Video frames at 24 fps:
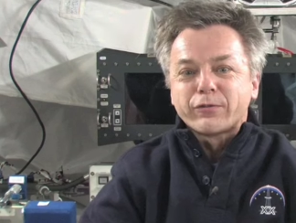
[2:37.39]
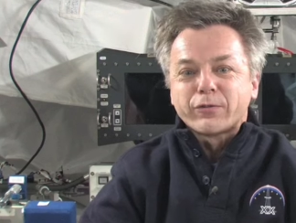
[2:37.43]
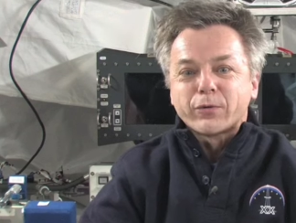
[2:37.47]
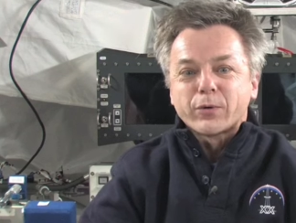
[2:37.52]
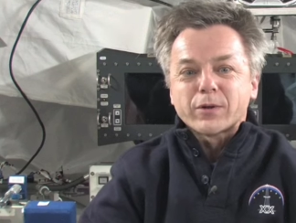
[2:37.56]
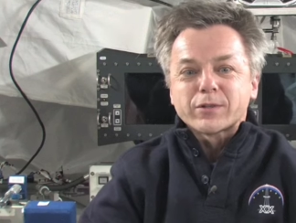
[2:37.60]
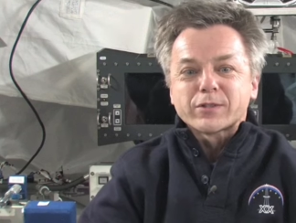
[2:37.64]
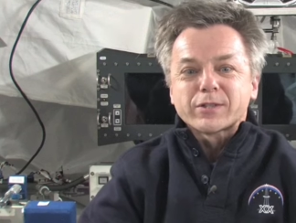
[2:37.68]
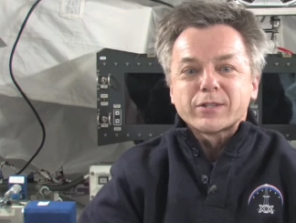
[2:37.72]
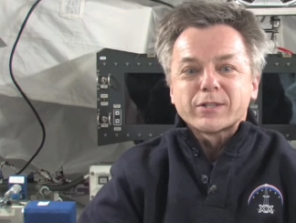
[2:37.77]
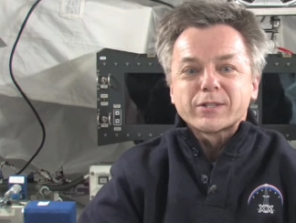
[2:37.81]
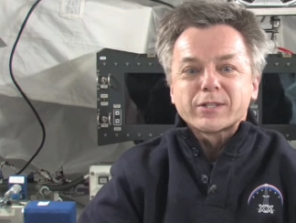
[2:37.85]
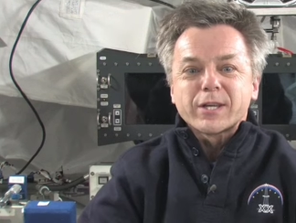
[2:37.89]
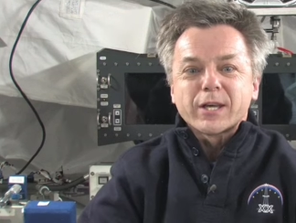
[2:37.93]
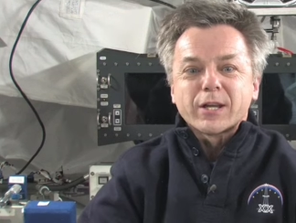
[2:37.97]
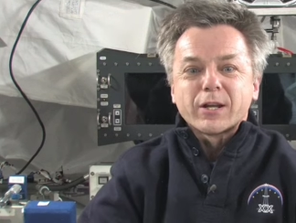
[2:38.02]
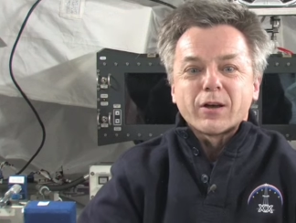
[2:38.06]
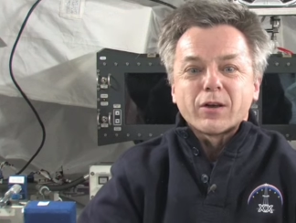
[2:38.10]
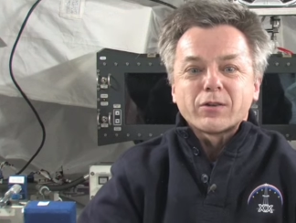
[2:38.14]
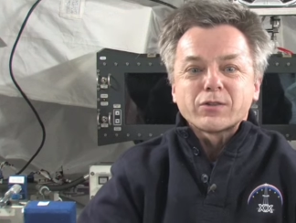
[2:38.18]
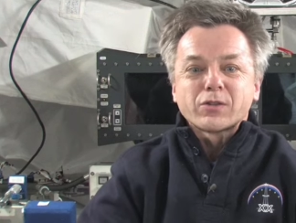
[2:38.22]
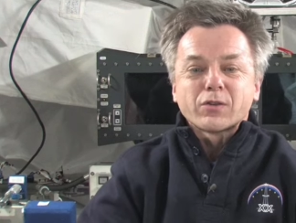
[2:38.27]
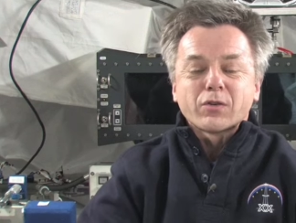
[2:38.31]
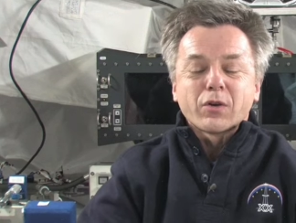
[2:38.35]
forces can
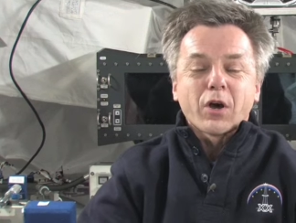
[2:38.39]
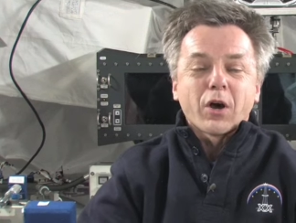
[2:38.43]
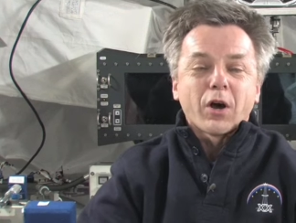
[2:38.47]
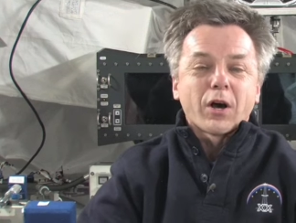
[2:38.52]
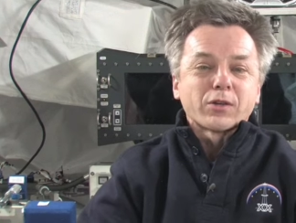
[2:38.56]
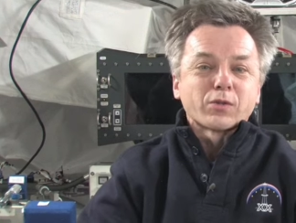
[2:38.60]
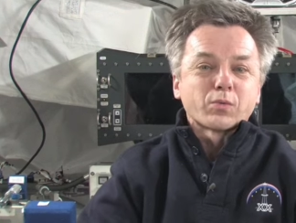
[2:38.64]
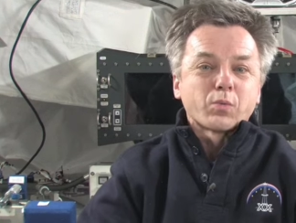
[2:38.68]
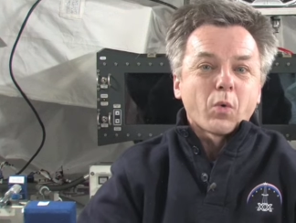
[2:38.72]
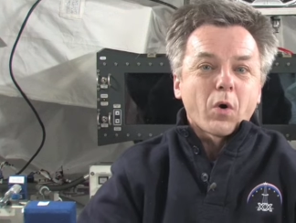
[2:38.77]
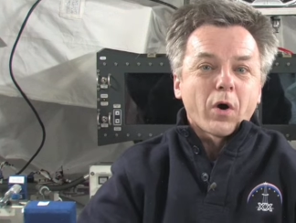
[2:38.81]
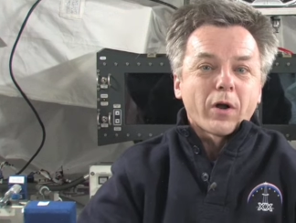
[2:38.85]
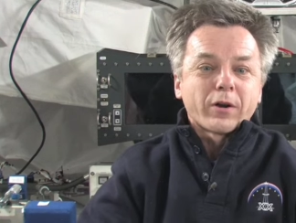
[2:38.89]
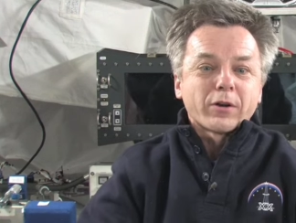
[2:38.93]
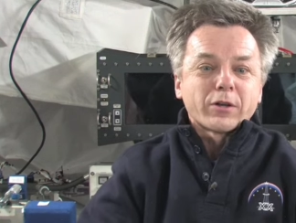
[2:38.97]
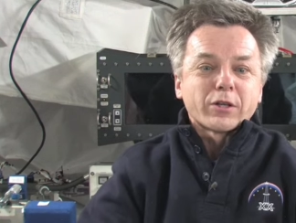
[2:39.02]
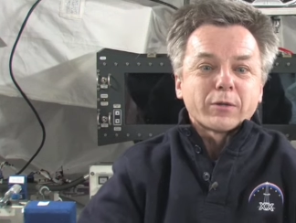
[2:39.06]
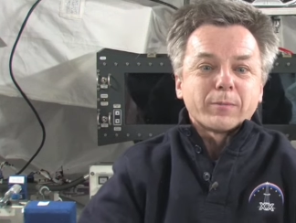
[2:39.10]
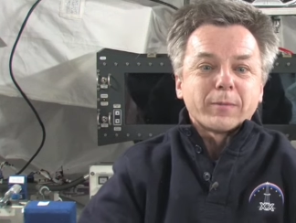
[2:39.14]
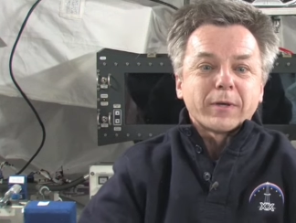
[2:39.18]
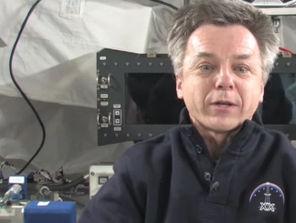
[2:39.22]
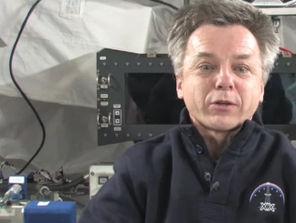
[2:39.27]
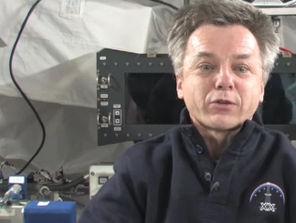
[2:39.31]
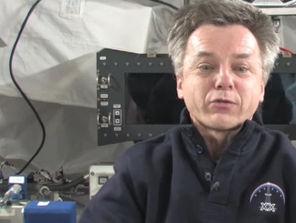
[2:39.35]
also cause water
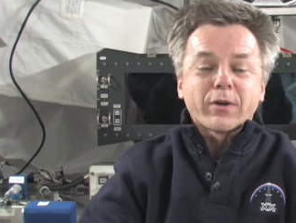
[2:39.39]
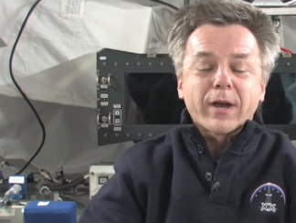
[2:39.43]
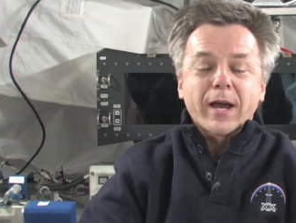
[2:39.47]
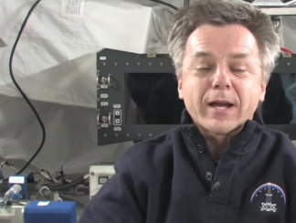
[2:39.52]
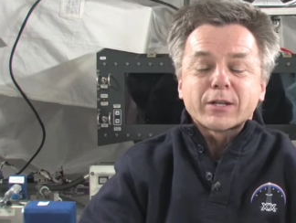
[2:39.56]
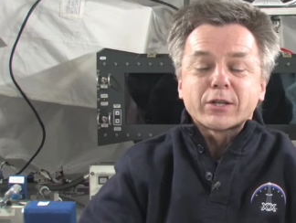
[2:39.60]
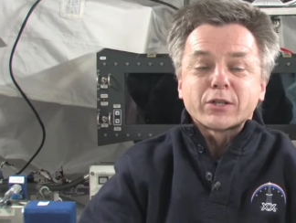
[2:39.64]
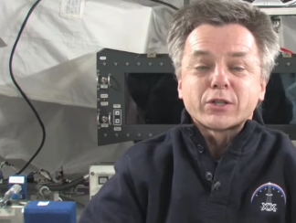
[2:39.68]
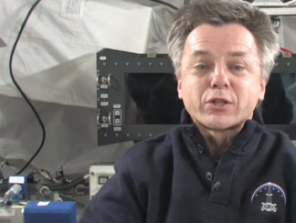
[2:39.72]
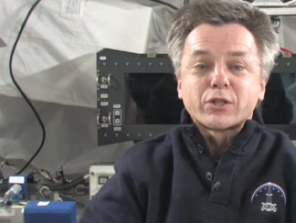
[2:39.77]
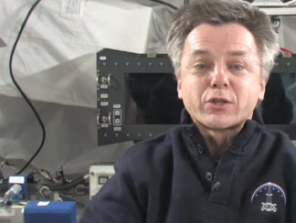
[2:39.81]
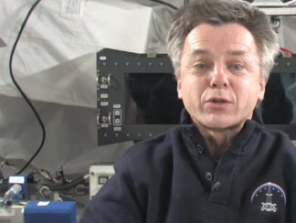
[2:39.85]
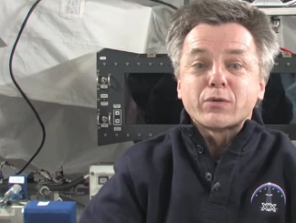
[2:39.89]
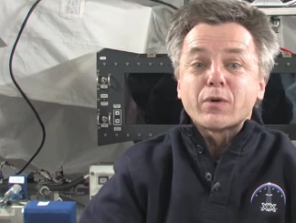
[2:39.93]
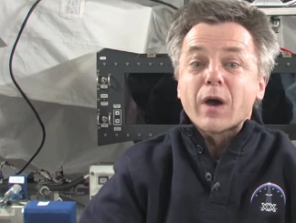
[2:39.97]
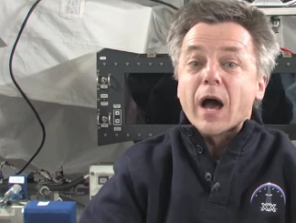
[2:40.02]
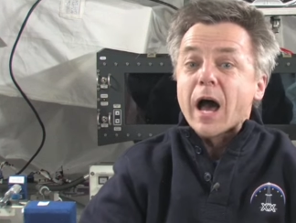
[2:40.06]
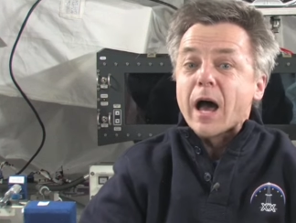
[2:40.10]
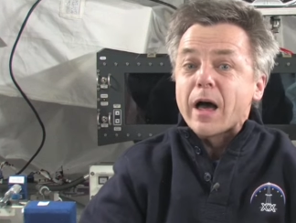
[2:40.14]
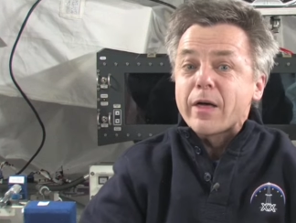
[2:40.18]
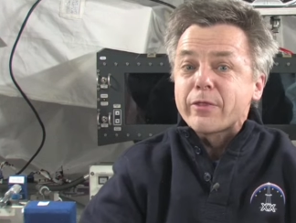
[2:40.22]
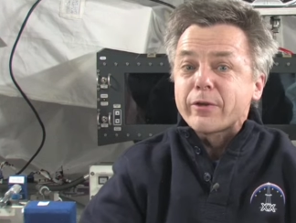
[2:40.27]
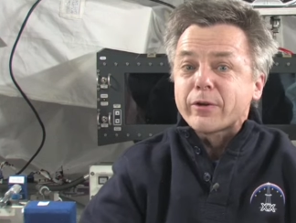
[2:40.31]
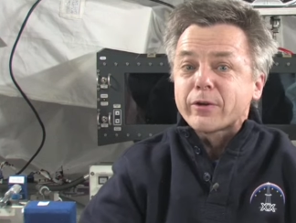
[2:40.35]
to be attracted to
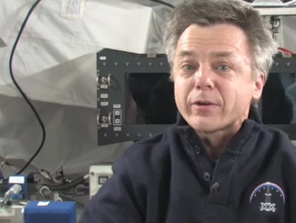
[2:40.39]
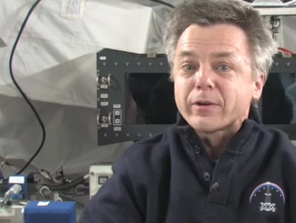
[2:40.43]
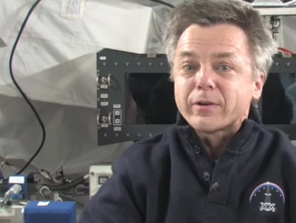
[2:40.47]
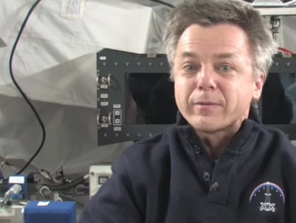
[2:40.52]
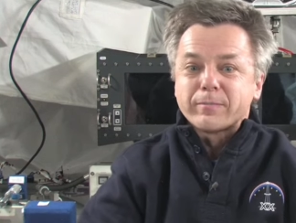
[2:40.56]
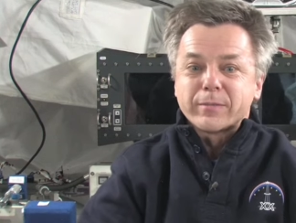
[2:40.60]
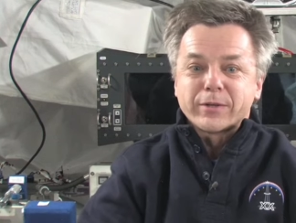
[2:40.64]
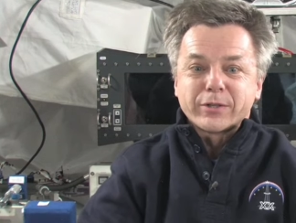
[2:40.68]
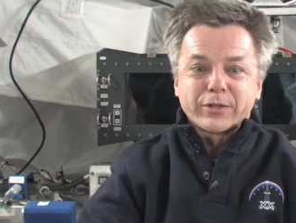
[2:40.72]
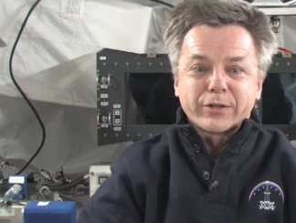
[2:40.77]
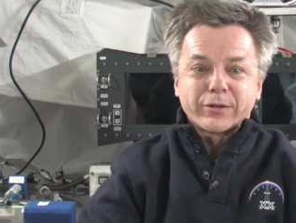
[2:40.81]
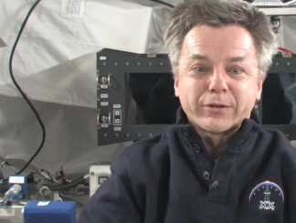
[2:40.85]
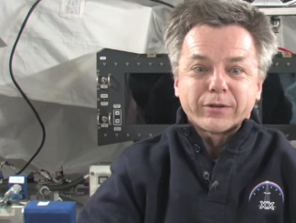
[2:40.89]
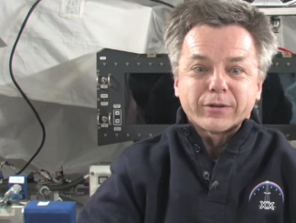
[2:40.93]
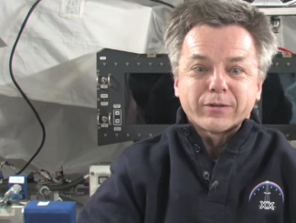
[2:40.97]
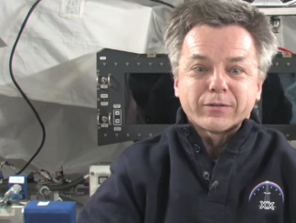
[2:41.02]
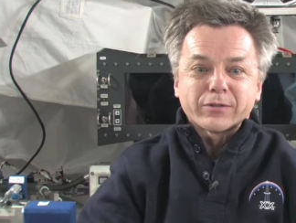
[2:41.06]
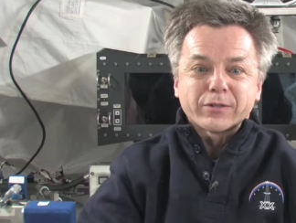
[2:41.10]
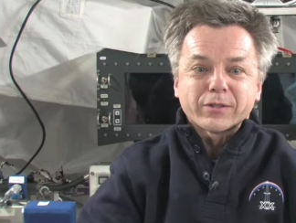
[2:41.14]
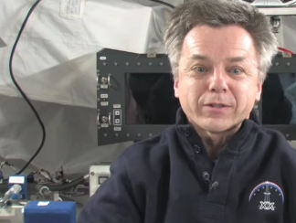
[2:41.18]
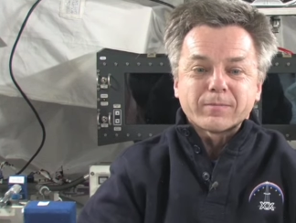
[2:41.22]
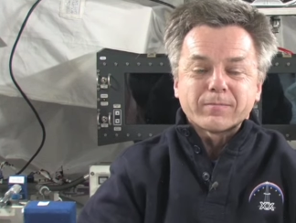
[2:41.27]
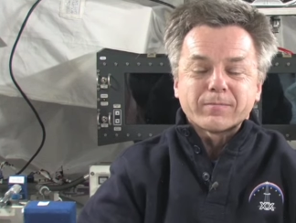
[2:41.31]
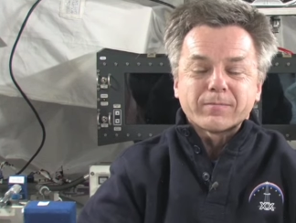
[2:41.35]
other
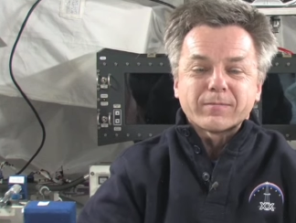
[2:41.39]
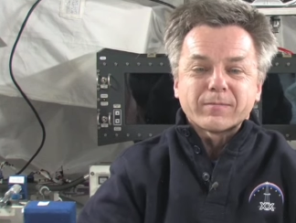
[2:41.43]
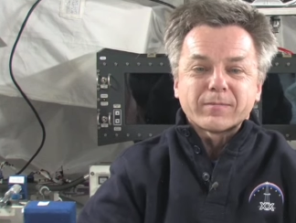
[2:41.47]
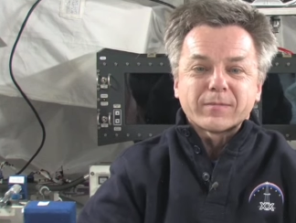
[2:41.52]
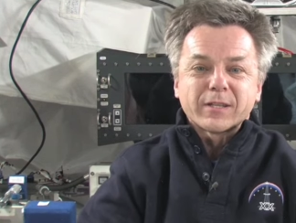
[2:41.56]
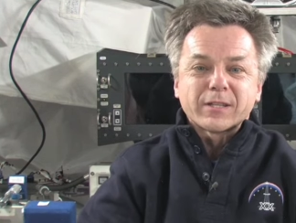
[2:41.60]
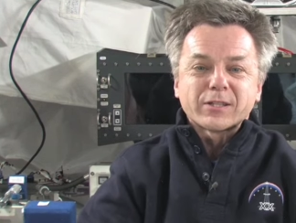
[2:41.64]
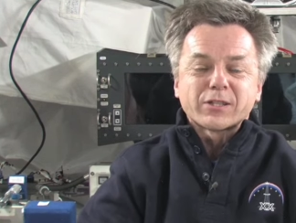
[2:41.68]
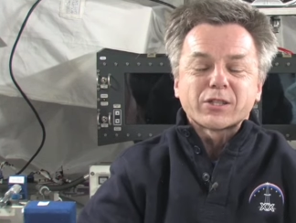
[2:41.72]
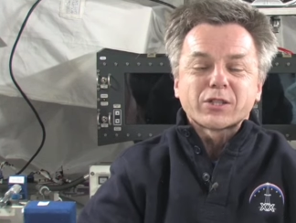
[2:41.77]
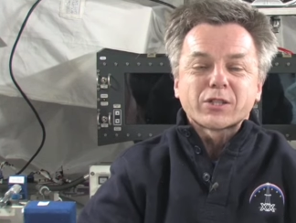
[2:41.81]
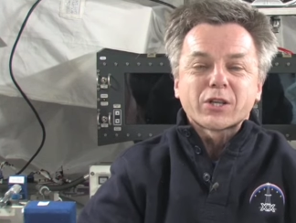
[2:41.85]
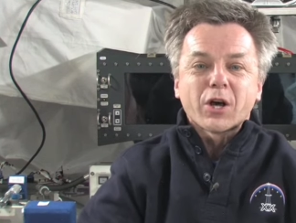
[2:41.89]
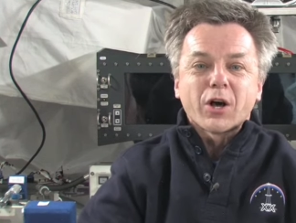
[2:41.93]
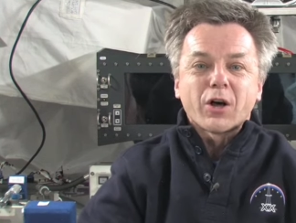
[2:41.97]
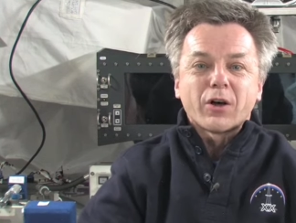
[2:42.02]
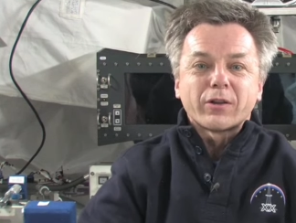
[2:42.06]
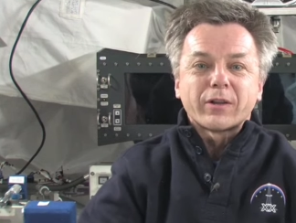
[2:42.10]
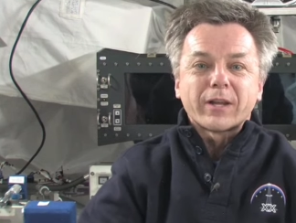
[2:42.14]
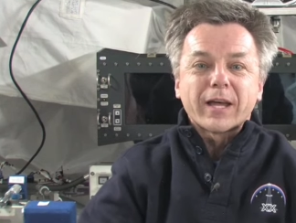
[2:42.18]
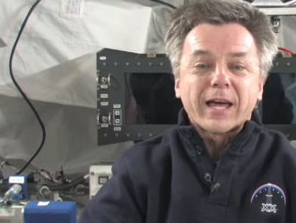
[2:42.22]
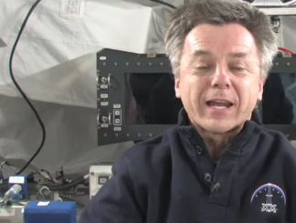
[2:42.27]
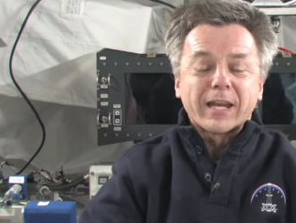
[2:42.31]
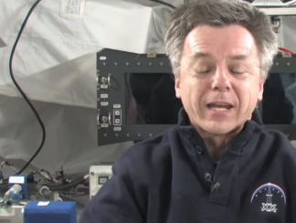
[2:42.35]
materials. This is
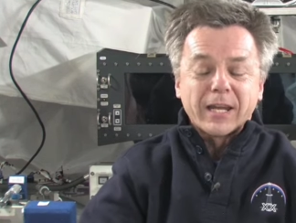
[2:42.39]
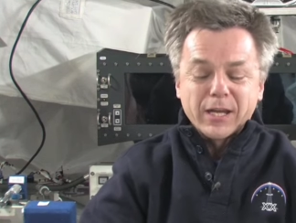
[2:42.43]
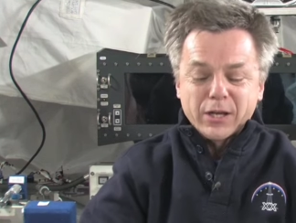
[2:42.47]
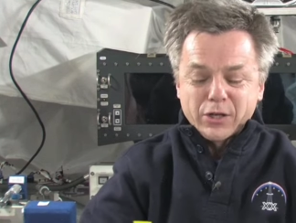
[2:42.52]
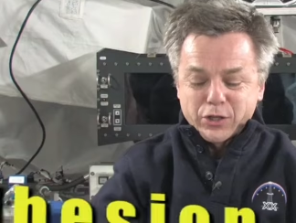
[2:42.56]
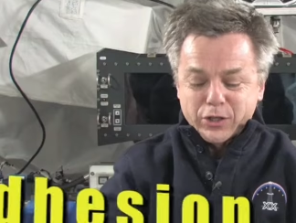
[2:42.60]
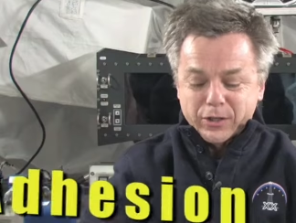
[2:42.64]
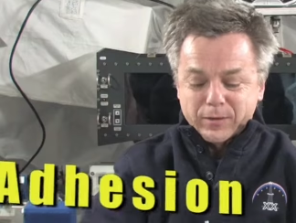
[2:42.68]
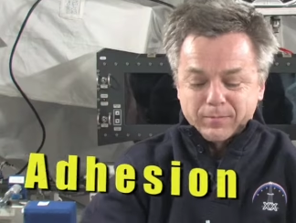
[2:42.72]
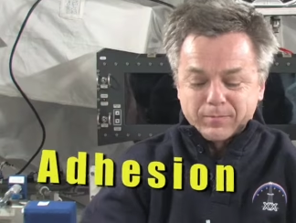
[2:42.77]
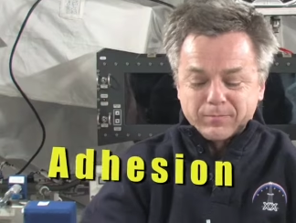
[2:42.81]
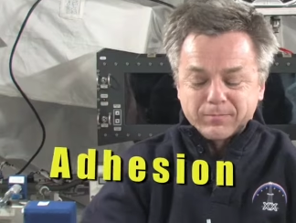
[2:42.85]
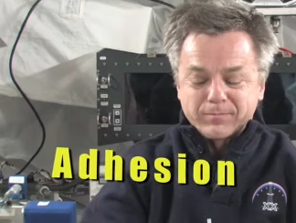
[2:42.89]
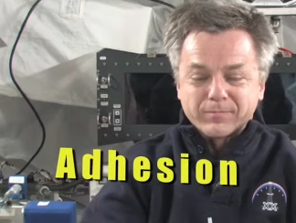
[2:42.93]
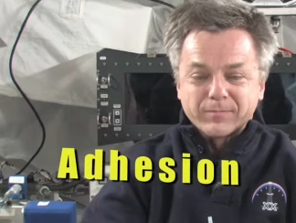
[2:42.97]
called adhesion.